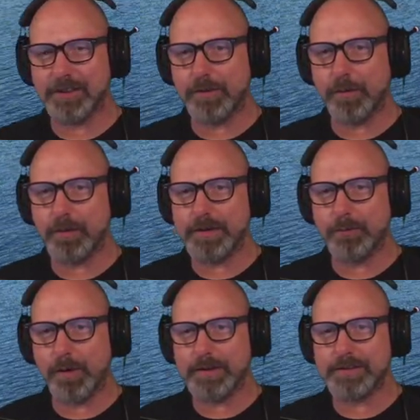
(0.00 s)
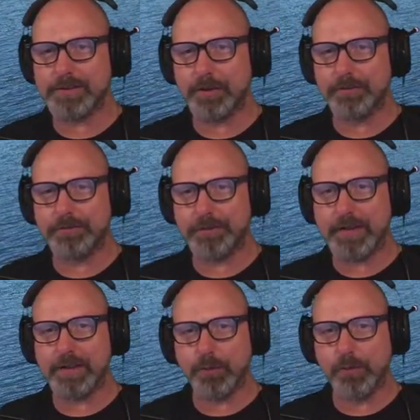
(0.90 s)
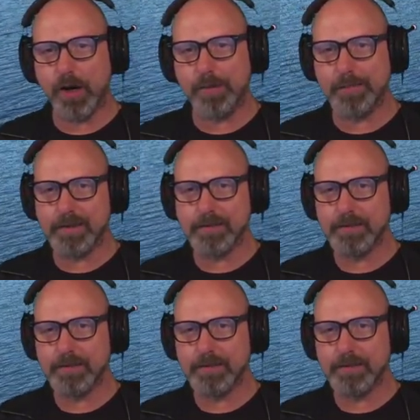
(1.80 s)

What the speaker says: Driver, what is your video ROM?